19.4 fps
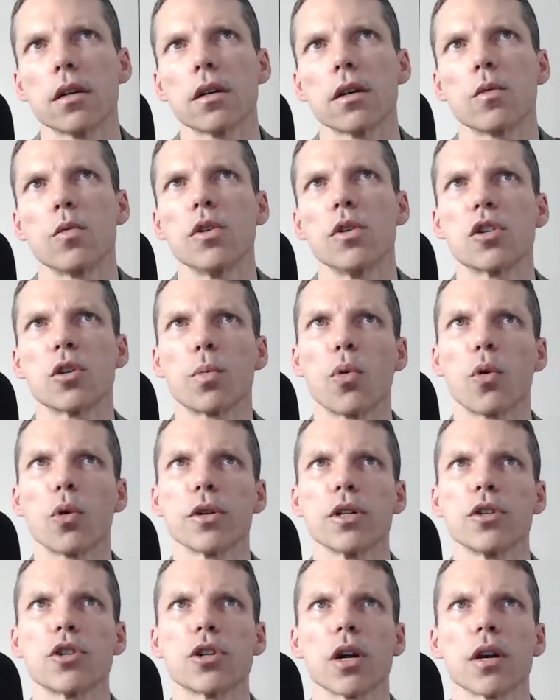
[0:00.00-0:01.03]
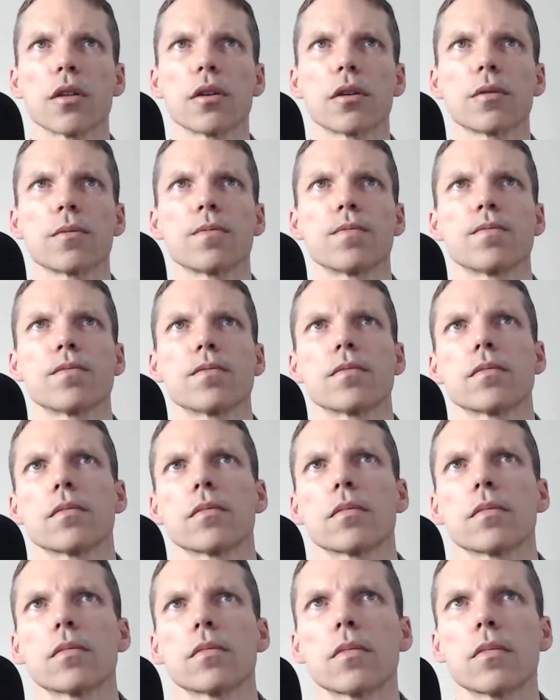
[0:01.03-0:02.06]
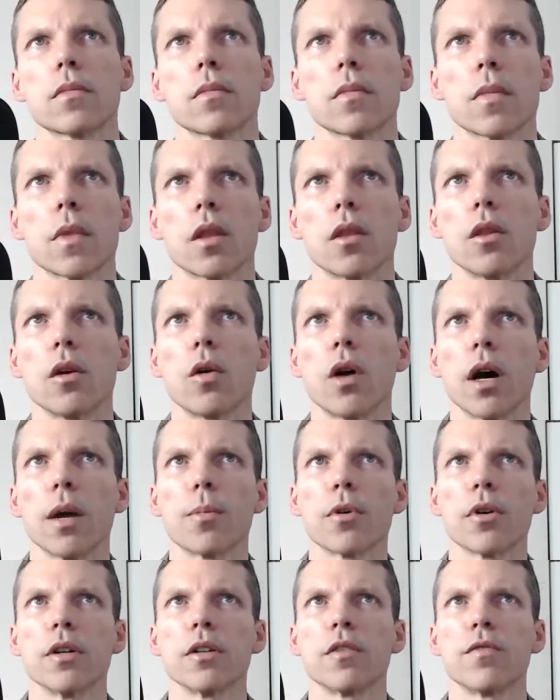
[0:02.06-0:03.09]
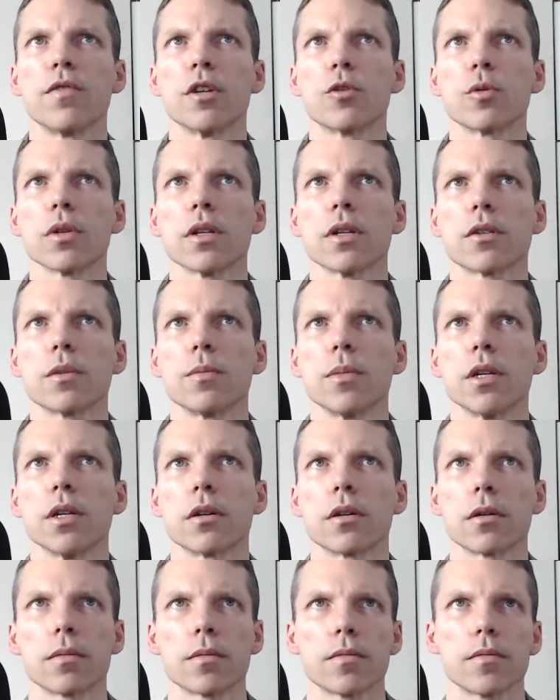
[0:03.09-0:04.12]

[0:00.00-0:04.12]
We support each other. No hyper-individualism here.